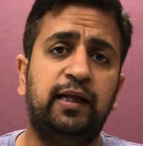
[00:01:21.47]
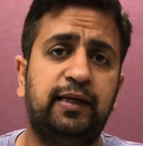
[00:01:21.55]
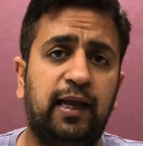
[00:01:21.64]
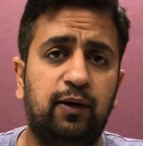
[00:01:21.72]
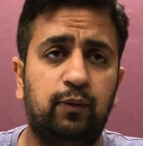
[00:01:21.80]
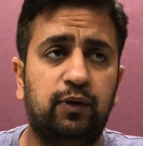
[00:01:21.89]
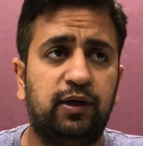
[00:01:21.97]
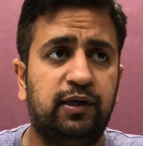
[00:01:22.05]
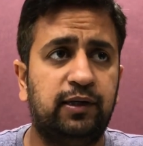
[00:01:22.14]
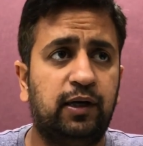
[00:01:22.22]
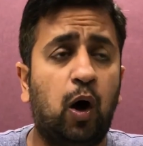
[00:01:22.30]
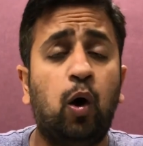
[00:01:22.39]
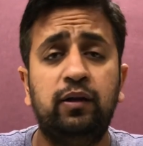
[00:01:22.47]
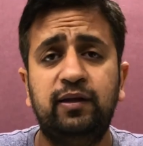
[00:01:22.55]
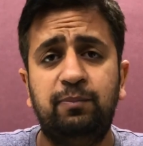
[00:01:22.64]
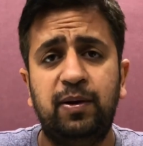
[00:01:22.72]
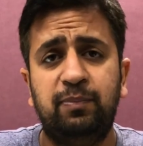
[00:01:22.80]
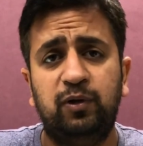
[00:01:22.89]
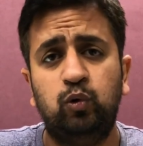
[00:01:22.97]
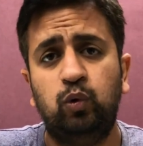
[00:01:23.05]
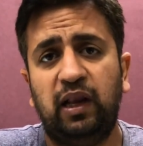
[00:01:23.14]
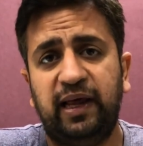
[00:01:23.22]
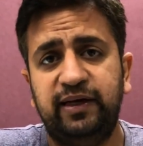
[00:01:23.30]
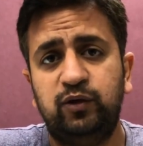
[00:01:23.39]
Now, uh, all the people
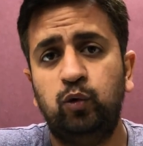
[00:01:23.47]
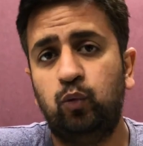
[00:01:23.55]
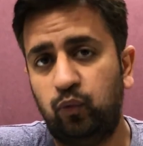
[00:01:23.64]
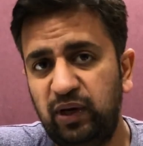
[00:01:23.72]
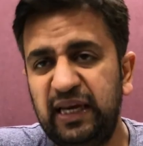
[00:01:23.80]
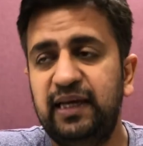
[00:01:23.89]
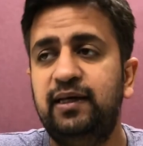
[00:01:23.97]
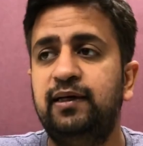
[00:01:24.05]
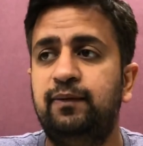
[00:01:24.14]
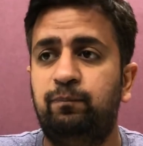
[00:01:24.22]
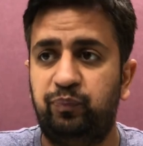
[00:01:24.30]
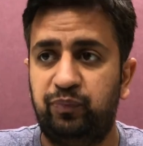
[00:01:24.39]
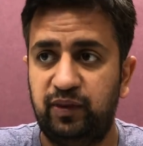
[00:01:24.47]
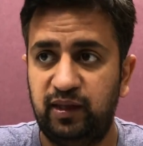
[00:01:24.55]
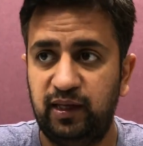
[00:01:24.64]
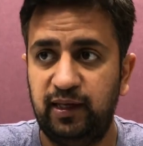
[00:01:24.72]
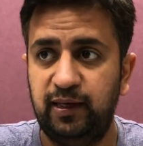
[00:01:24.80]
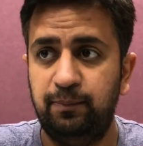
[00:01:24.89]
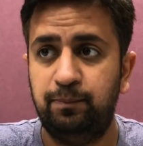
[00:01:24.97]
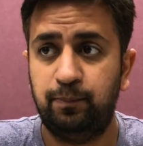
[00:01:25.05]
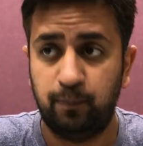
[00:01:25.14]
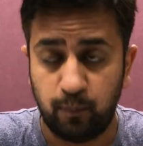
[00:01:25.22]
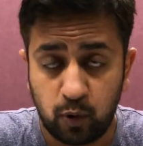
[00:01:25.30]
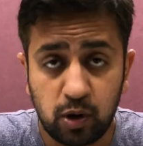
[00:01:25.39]
who like to read the
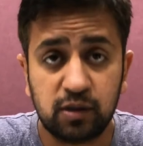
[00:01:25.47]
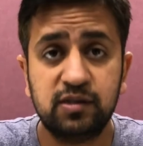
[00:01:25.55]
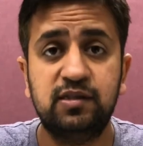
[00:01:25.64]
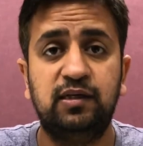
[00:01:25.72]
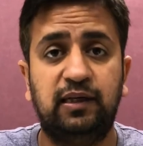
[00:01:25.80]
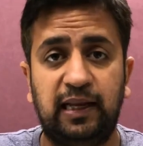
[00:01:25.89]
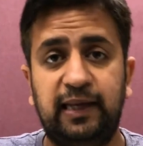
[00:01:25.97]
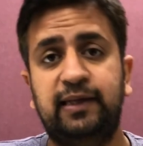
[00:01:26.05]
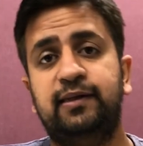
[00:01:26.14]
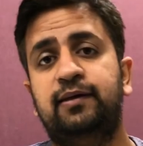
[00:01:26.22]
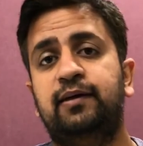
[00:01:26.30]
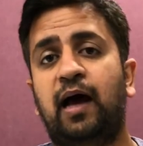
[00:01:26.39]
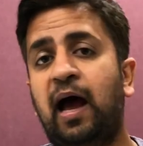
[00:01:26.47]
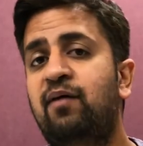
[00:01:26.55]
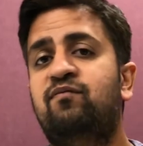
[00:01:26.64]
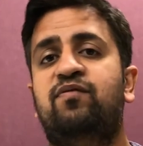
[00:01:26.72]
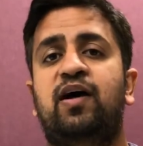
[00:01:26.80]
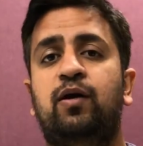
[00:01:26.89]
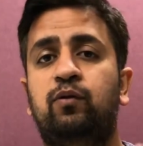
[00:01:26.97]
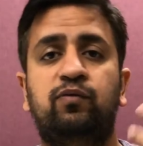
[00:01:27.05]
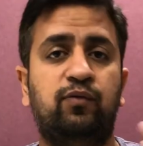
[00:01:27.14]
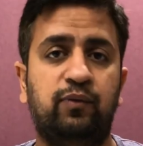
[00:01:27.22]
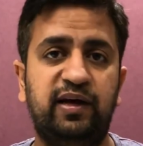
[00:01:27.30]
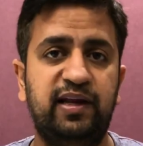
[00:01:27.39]
books, like I'm fan
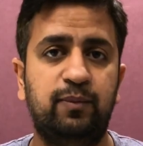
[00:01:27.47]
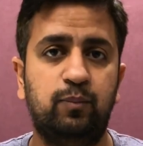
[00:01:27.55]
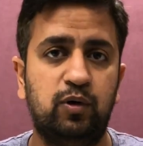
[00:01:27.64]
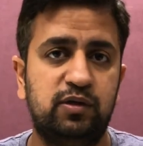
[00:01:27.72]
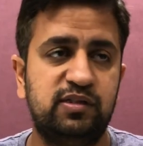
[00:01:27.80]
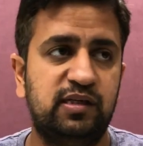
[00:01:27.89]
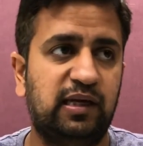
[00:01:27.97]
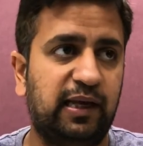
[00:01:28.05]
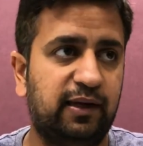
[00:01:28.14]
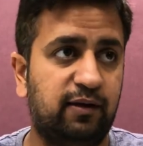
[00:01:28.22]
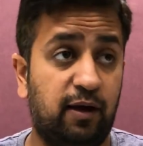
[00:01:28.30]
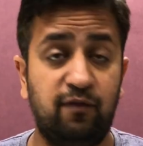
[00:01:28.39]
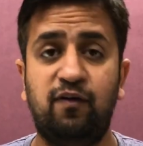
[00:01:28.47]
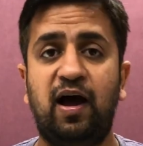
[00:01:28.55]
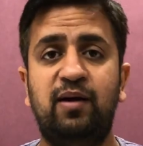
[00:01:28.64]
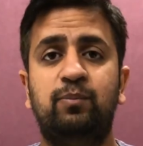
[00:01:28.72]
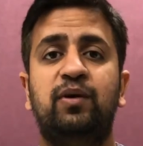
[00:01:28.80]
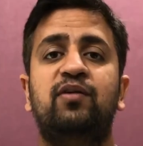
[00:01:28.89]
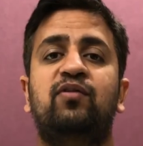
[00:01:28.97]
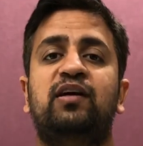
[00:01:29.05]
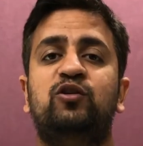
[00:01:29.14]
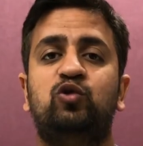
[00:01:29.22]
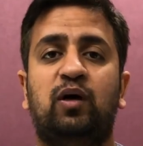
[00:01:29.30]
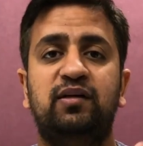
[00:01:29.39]
of reading books. Like if I am given
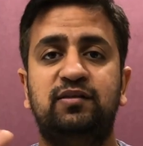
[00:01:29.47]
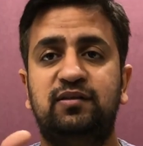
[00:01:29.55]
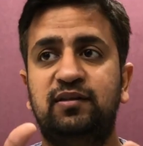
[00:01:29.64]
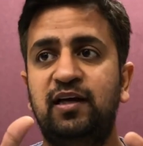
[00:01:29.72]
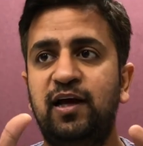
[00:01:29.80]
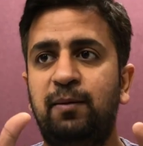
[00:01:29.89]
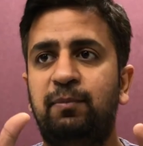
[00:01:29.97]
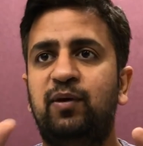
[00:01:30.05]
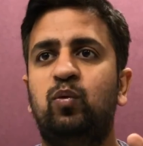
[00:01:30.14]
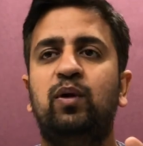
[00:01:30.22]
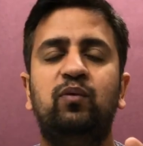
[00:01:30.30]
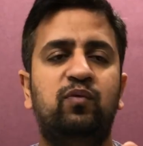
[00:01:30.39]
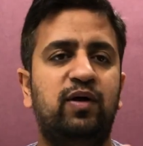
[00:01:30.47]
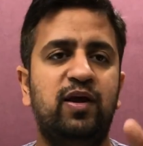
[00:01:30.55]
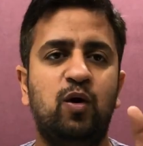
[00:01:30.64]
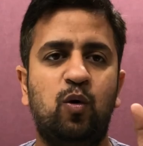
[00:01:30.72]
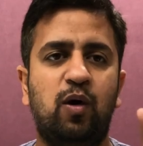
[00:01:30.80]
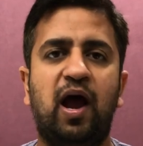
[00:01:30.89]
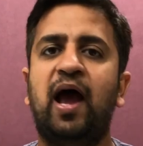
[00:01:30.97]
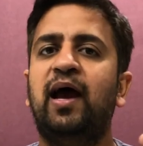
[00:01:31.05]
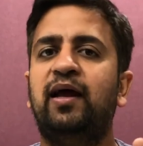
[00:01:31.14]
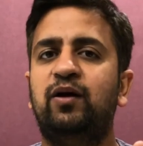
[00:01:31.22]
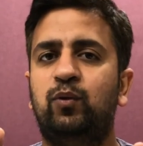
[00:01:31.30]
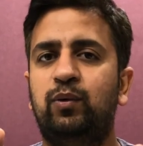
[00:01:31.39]
a choice between video
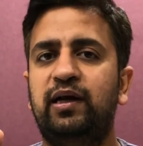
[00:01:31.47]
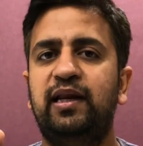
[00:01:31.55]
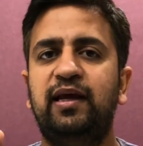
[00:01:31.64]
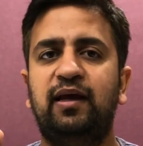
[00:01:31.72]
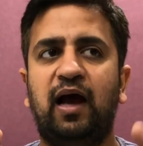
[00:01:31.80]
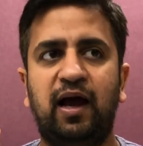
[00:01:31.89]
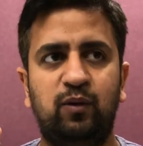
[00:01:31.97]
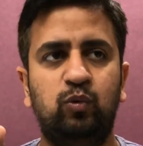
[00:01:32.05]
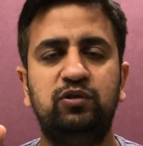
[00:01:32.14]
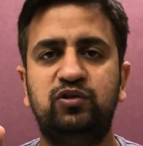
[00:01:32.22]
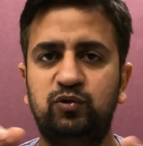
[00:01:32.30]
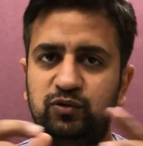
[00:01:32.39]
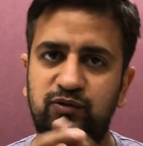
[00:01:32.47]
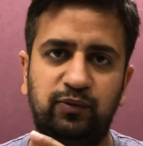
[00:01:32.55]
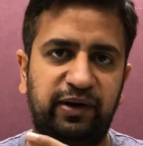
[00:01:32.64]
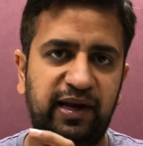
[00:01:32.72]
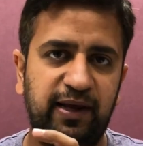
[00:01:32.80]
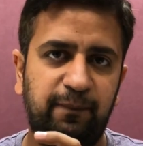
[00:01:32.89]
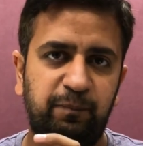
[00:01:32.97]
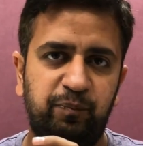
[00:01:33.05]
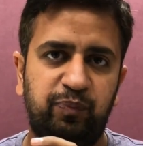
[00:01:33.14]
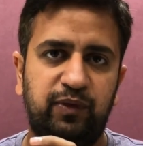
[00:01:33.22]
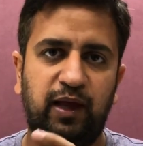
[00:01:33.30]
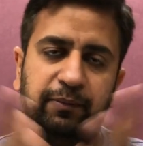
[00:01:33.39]
and reading, I would choose reading.
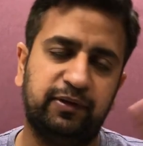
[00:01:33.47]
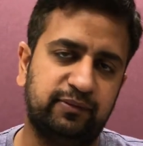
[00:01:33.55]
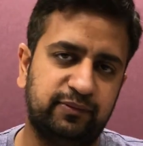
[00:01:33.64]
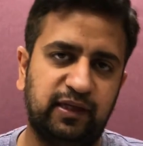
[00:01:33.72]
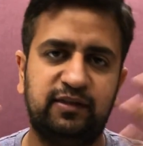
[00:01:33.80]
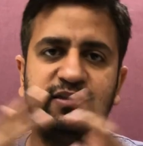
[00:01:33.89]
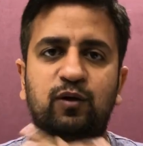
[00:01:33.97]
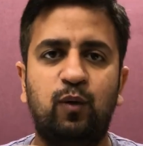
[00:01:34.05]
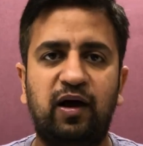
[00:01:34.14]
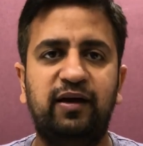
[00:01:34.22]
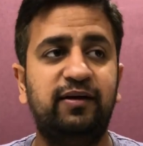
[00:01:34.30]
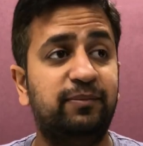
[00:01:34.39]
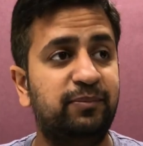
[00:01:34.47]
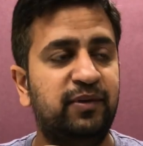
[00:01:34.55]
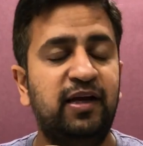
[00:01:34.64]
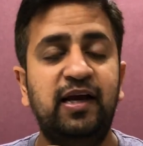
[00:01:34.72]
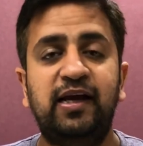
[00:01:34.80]
I mean, that's how I am.